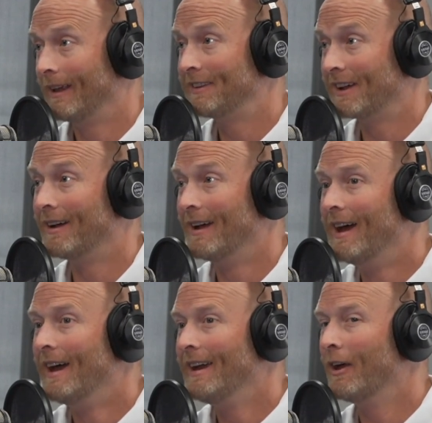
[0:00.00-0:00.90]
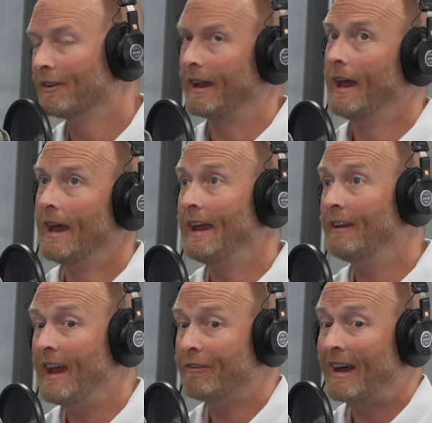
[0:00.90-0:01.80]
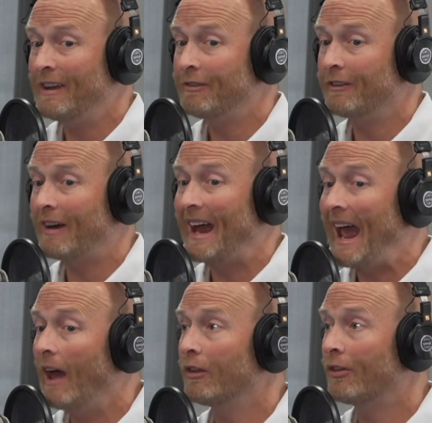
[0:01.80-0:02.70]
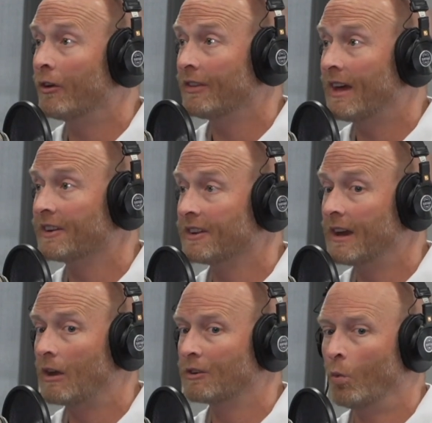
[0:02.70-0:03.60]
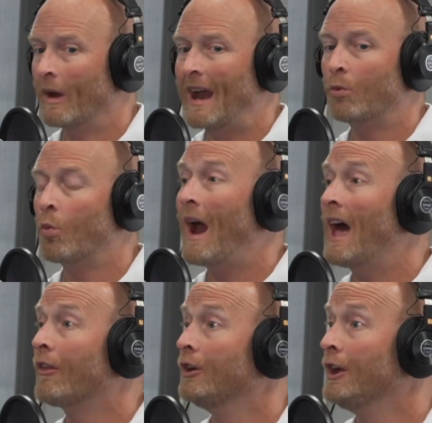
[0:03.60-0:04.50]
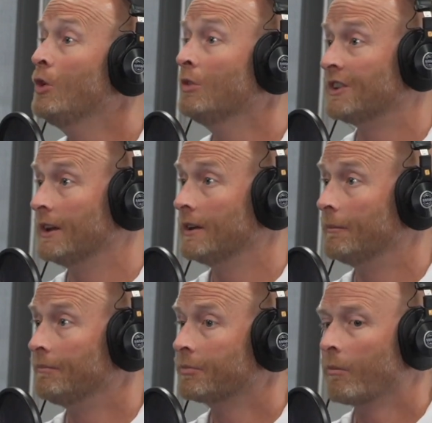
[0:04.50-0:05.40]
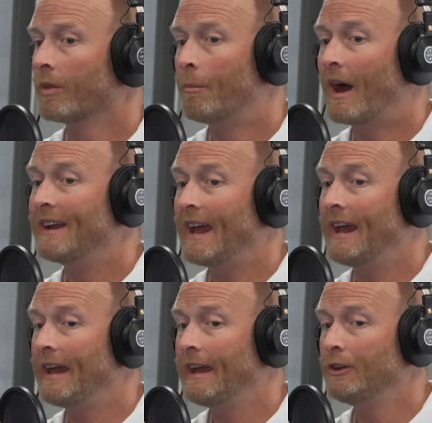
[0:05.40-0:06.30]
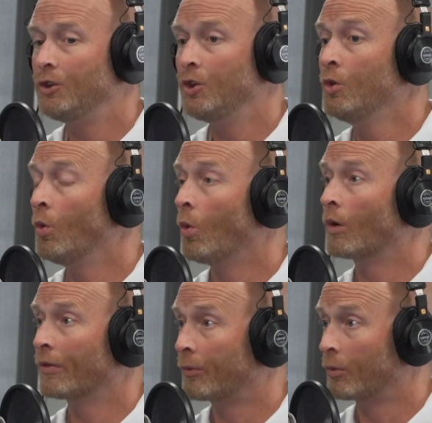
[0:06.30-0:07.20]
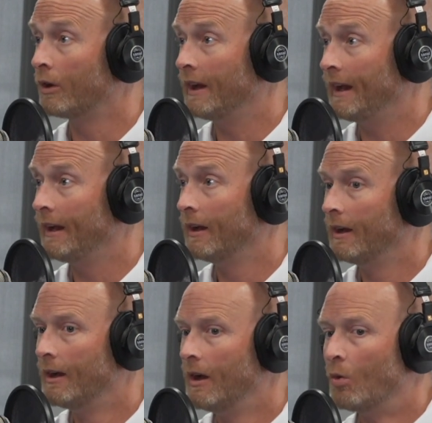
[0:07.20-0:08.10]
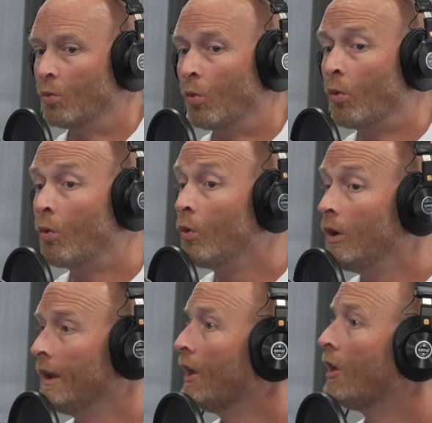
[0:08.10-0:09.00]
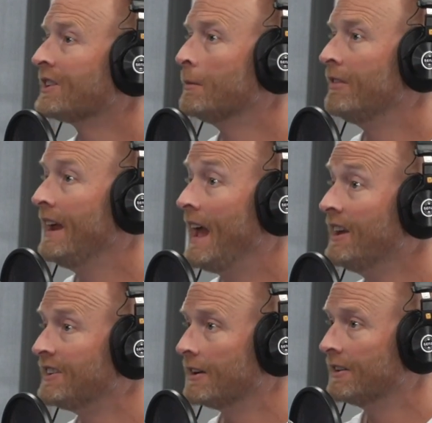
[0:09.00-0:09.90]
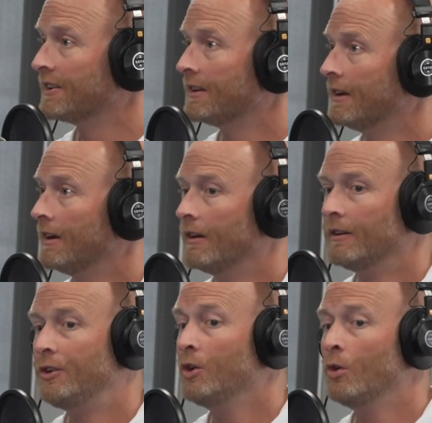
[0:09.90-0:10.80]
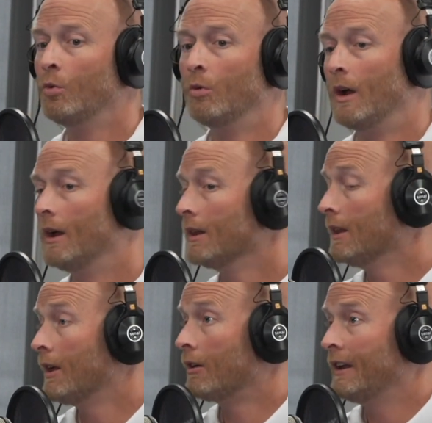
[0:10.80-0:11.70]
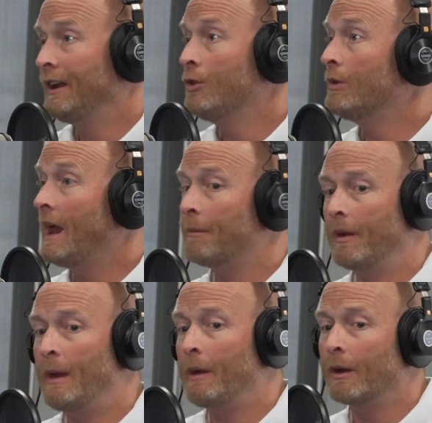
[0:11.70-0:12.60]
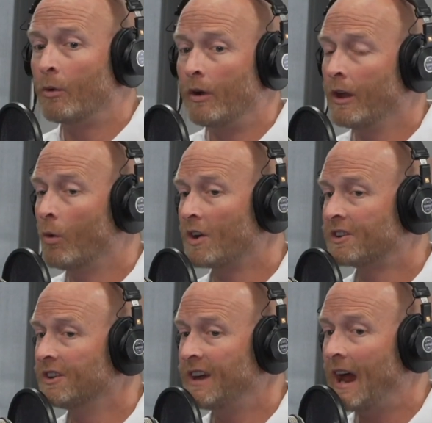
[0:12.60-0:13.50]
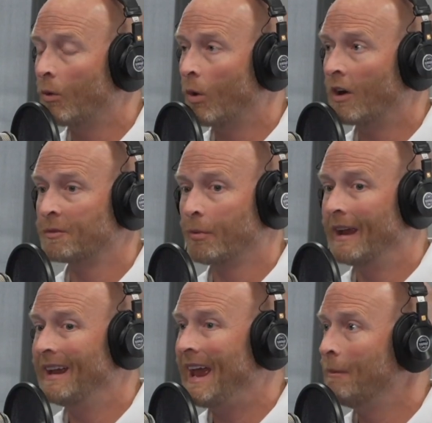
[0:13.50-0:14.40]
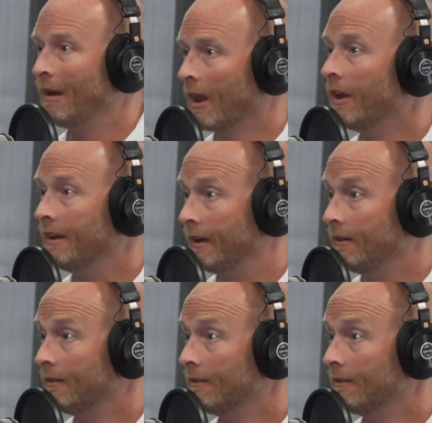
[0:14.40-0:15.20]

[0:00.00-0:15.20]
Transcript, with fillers: That's a you know, it's like if I even if I had the thirty thousand dollars, would I rather use it by taking two or three really awesome vacations yeah. to literally you name it. Maybe I want to go watch the Jaguars play a game in London.